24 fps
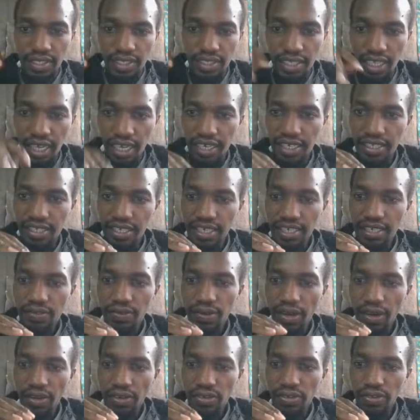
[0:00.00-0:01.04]
that is it.
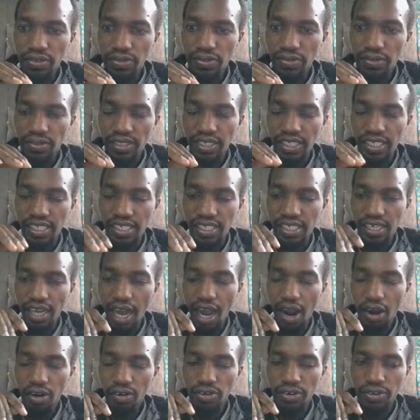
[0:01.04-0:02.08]
We're going to see
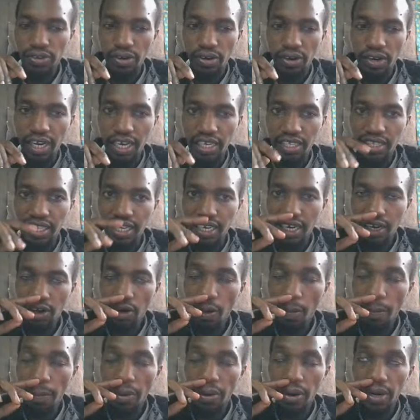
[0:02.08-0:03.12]
how do you connect the
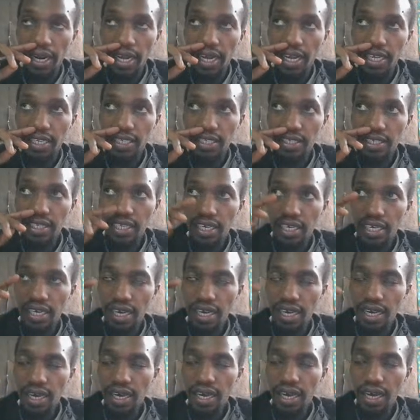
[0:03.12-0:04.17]
components,
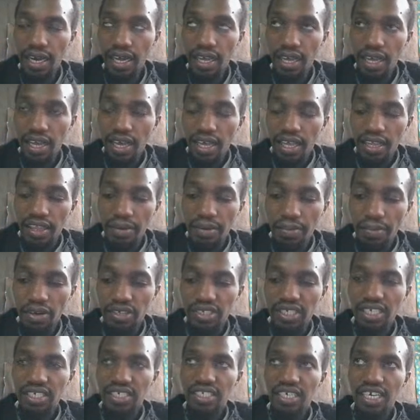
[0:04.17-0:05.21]
the
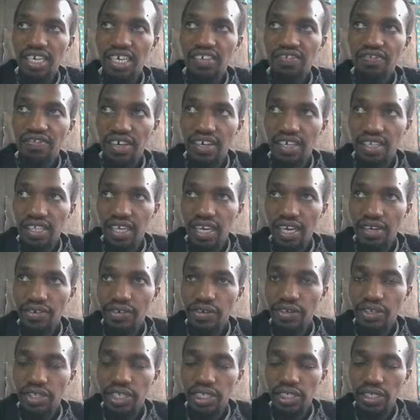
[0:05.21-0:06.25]
motor driver, the
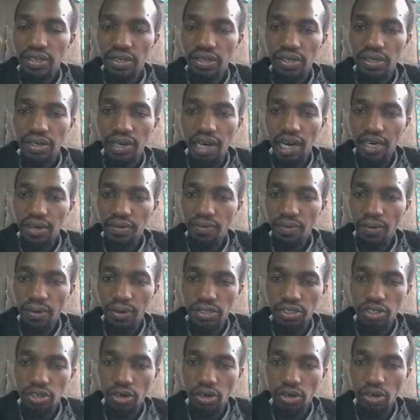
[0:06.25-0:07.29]
Arduino and
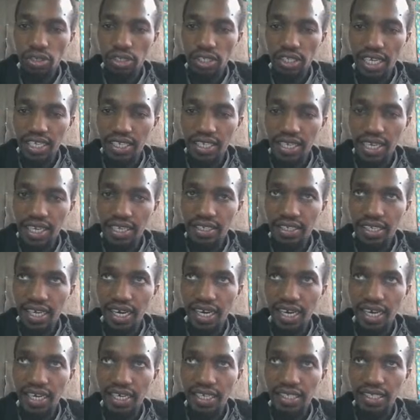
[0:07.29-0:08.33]
whatnot, the
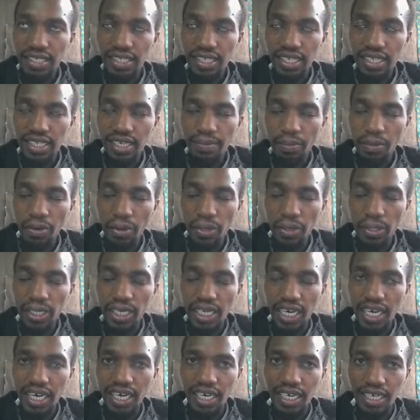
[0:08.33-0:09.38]
sensors, the
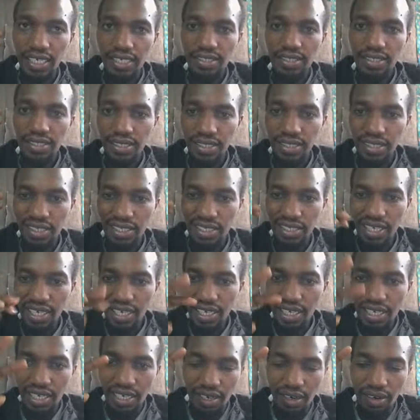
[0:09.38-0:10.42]
motors,
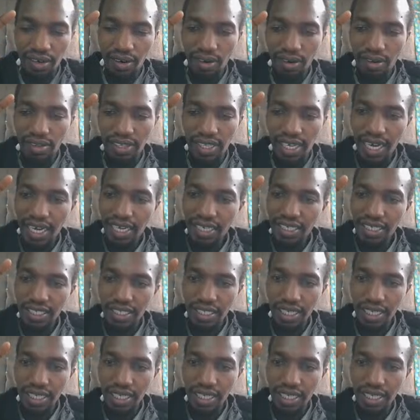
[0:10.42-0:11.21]
all that.